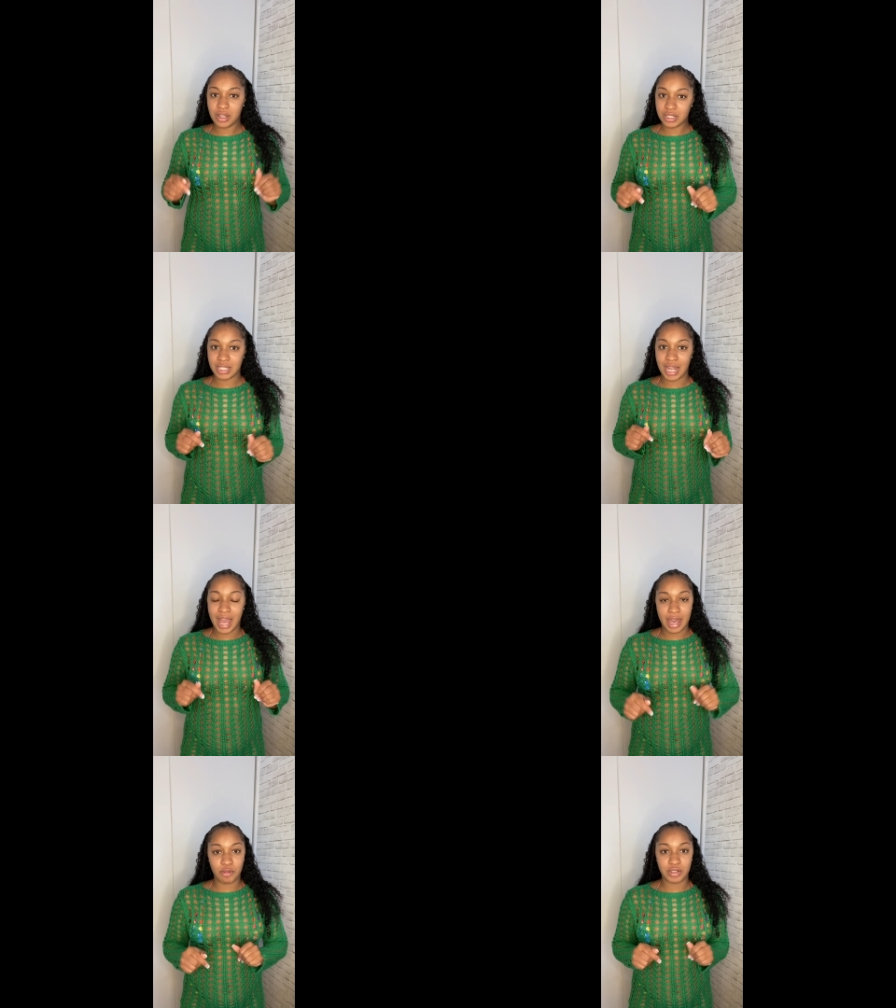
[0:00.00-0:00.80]
looks that I
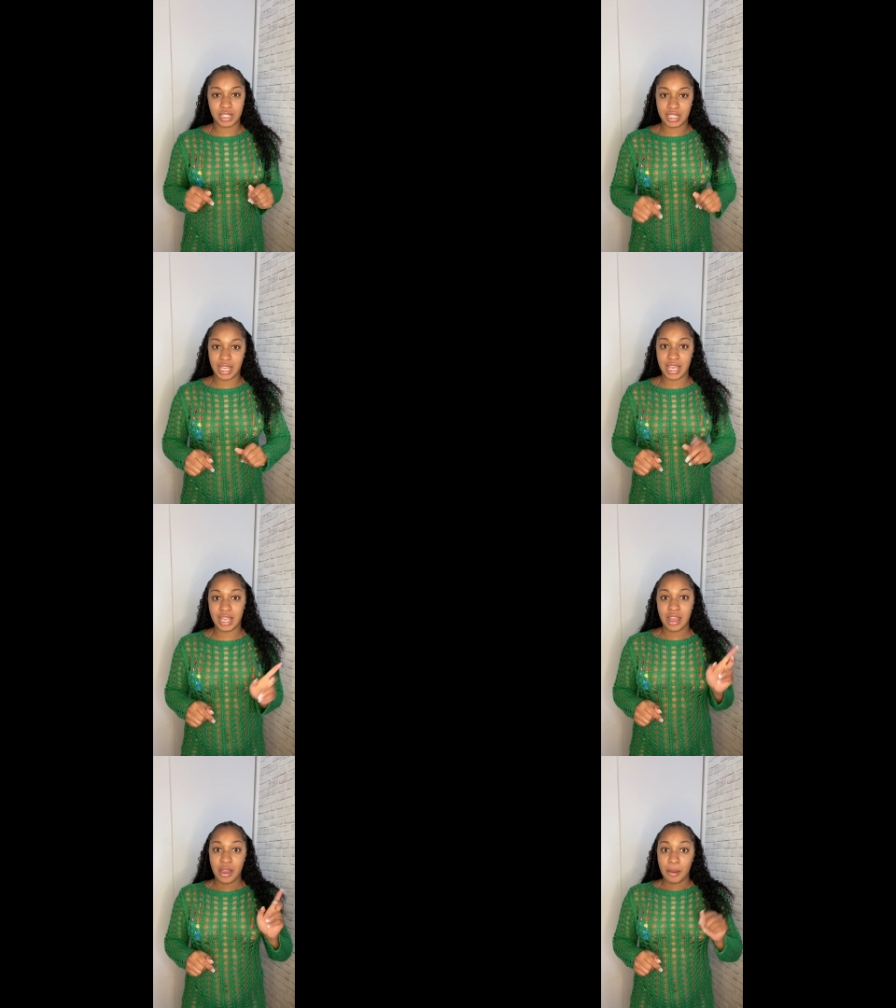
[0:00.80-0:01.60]
had on
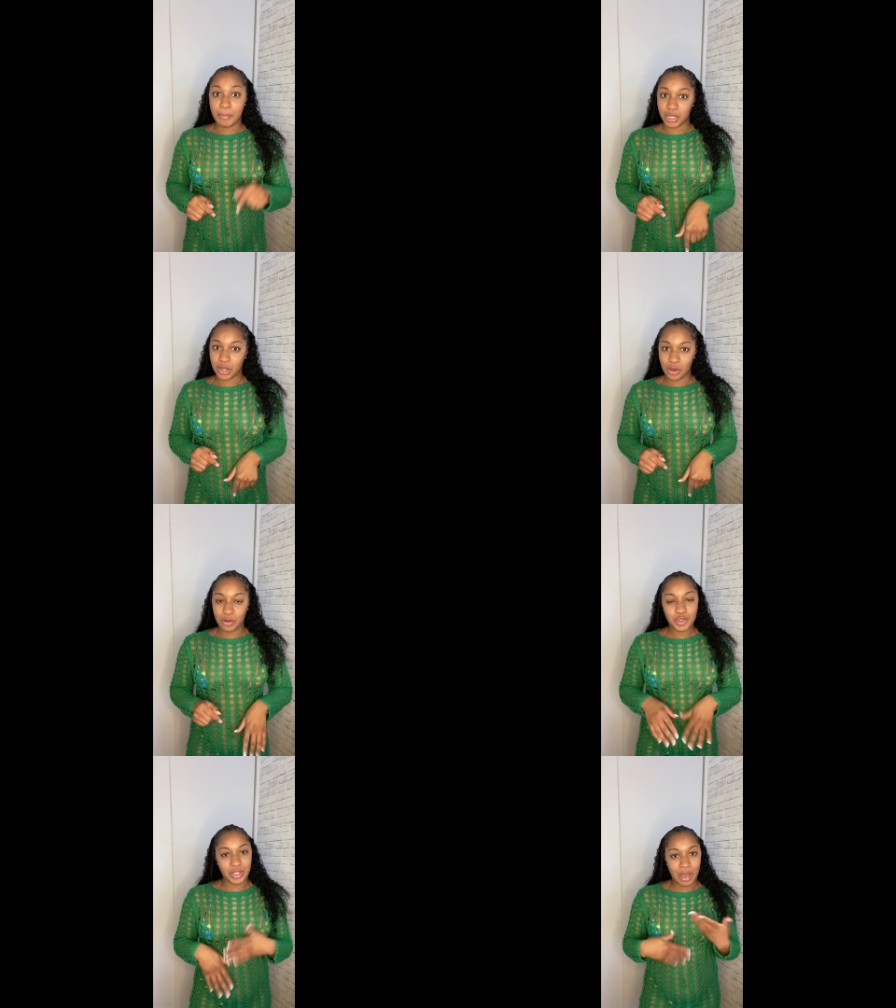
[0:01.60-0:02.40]
today
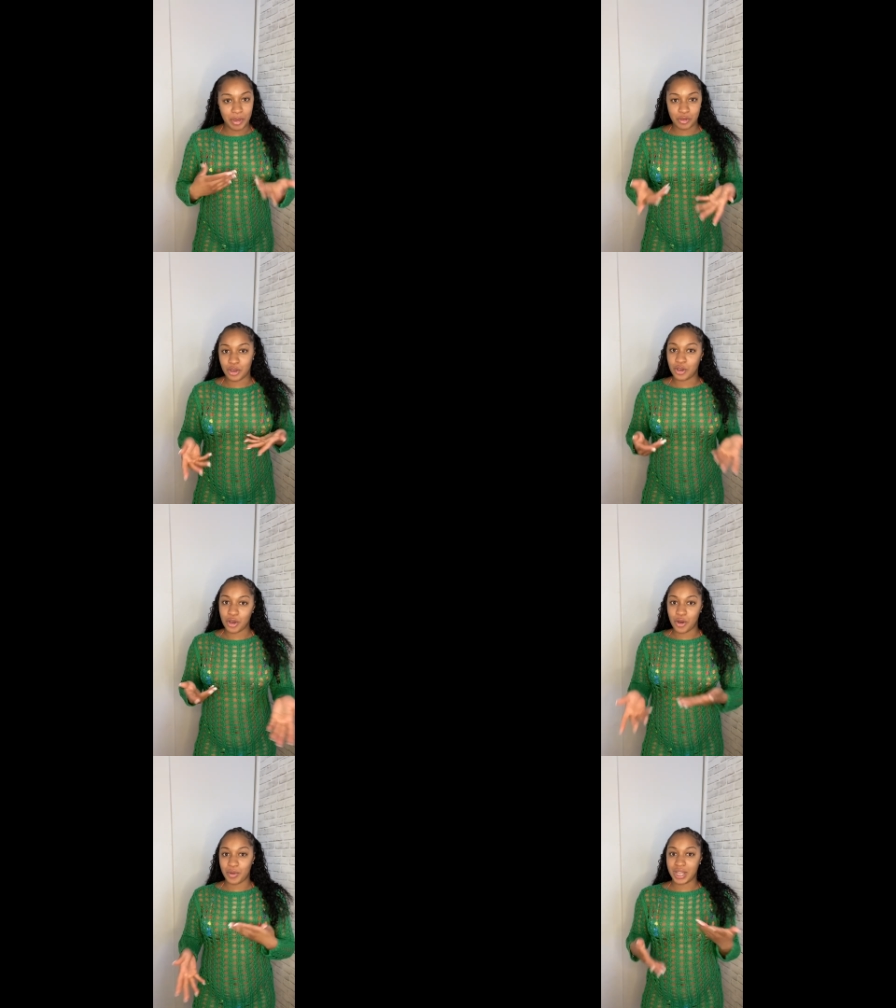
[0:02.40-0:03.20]
below so that way you can
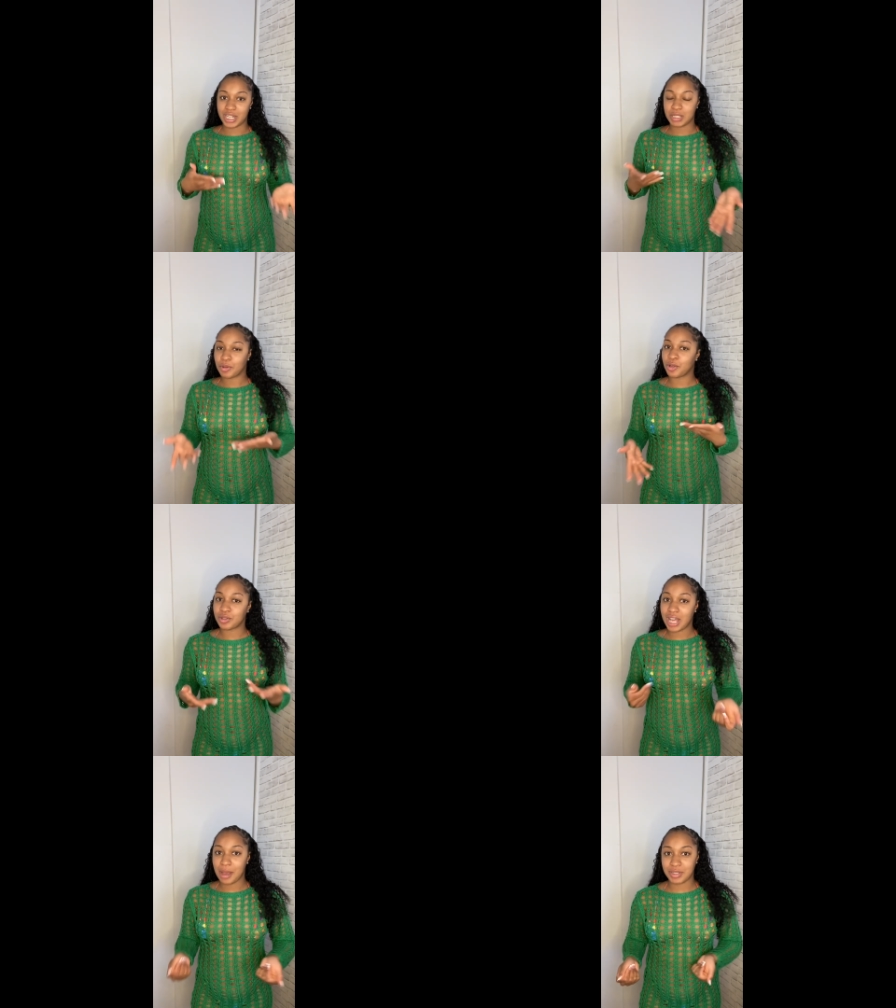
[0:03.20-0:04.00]
go and explore
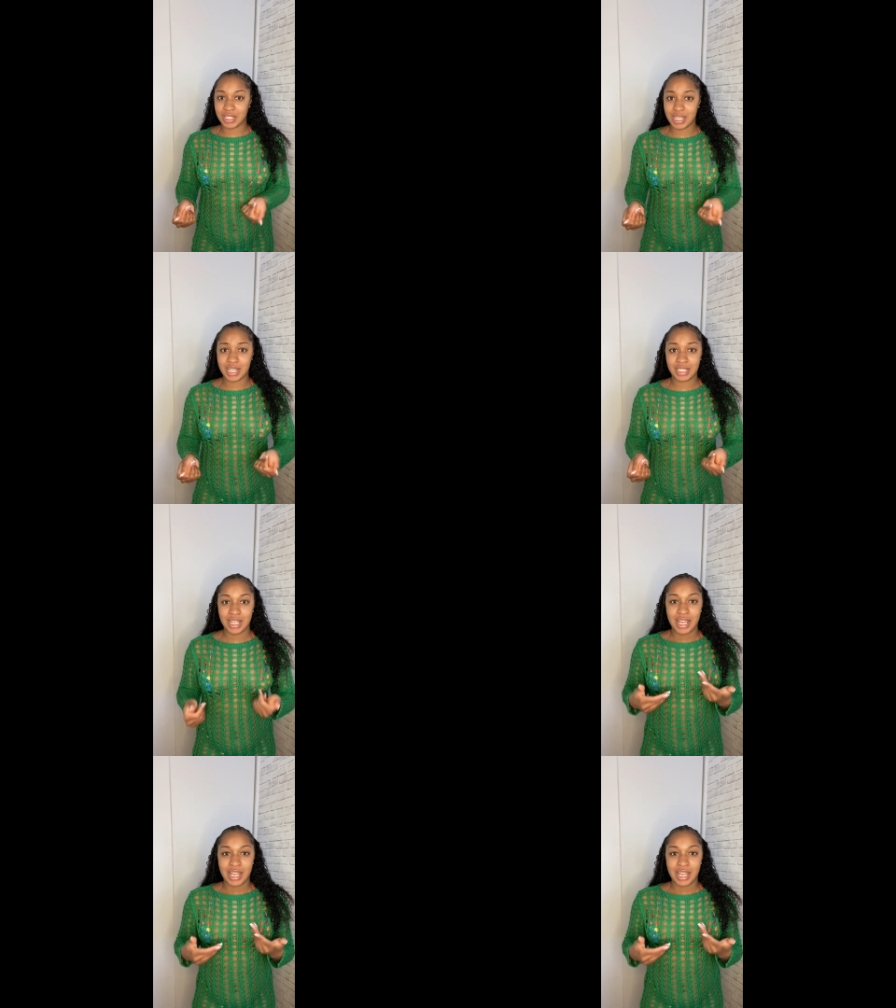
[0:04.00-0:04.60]
those options.